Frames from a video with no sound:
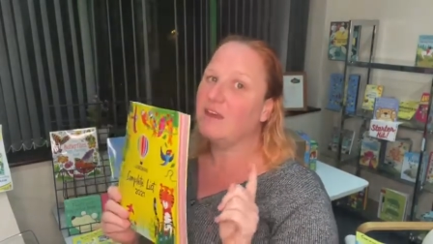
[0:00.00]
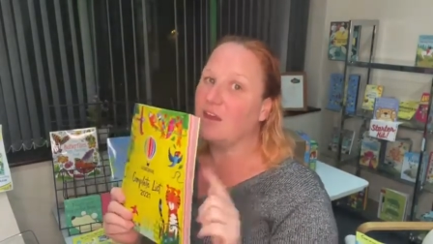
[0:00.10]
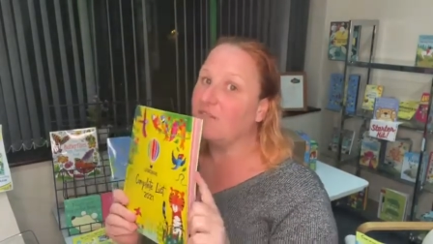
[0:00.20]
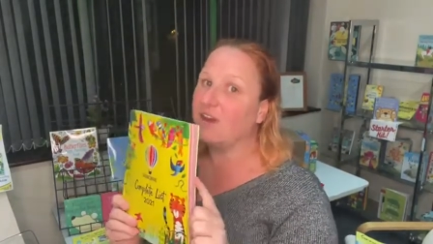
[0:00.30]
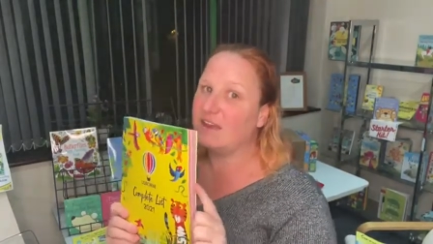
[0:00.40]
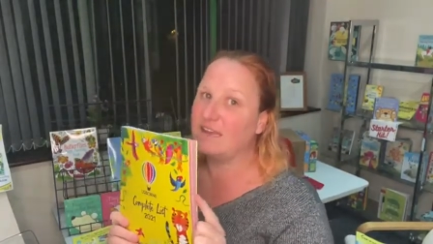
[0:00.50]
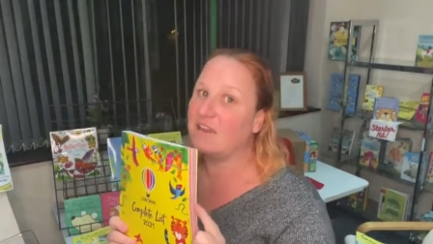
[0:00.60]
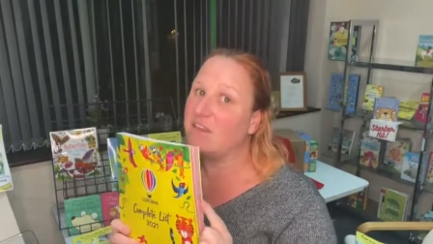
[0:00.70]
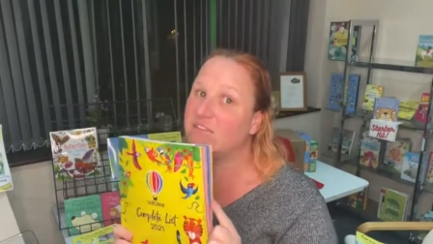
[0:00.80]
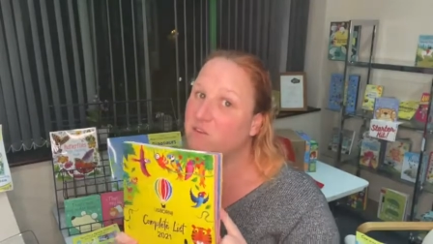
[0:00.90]
and finding
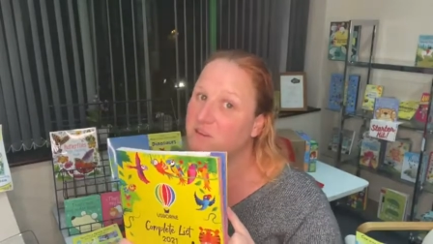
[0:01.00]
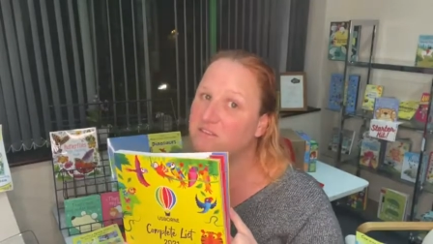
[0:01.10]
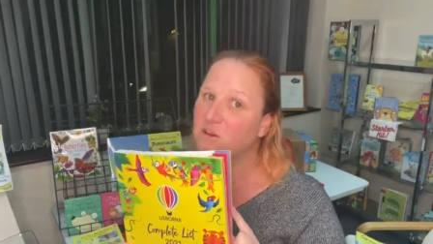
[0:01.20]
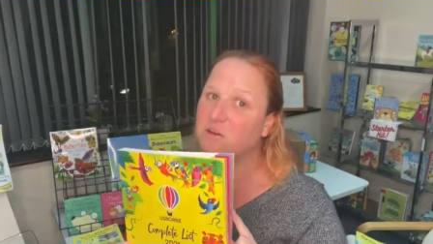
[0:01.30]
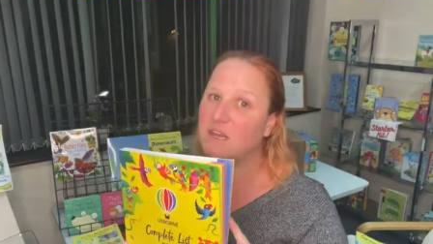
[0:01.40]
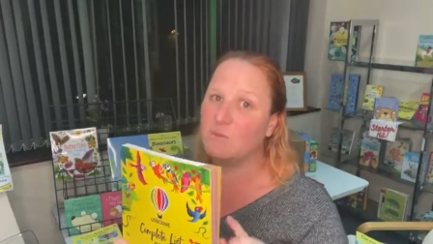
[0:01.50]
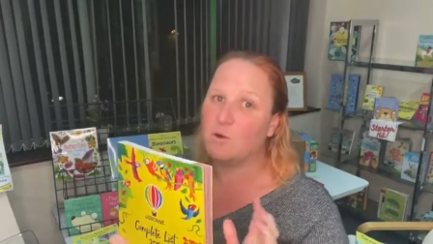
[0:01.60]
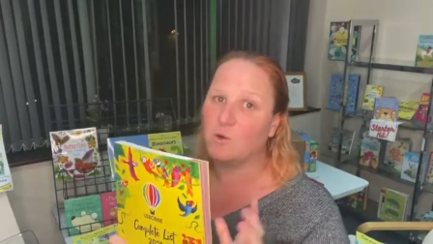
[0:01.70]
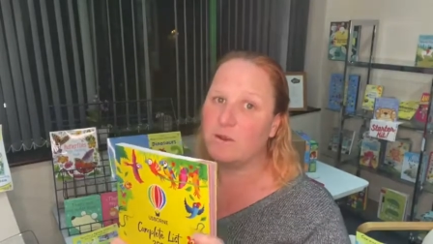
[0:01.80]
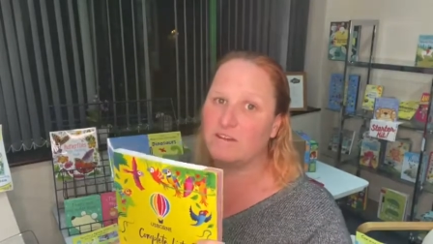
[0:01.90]
out it's not in stock anymore
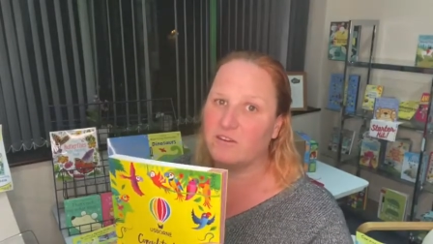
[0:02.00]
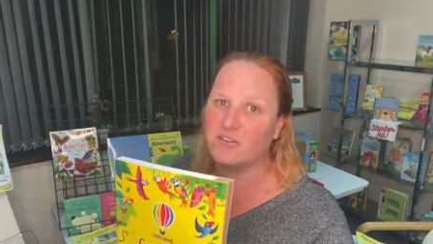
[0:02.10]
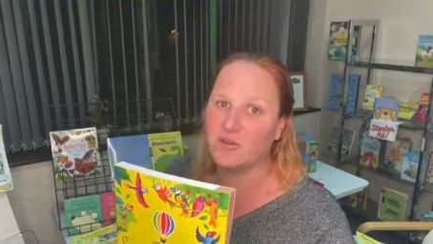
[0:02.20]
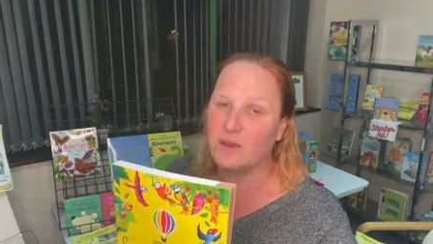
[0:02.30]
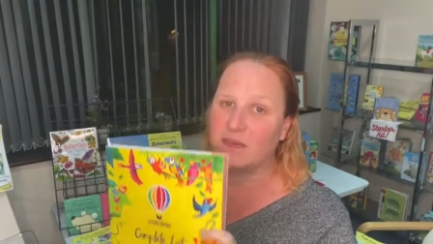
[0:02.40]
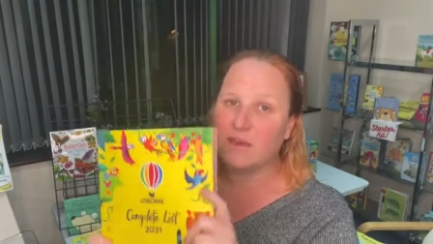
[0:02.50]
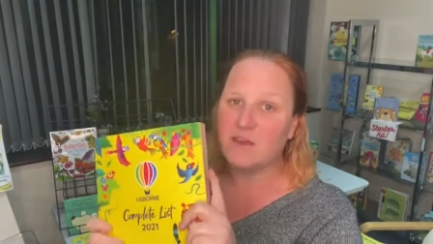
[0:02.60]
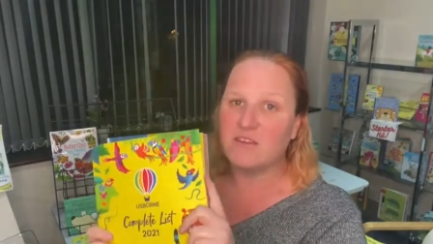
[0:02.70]
or we don't do it.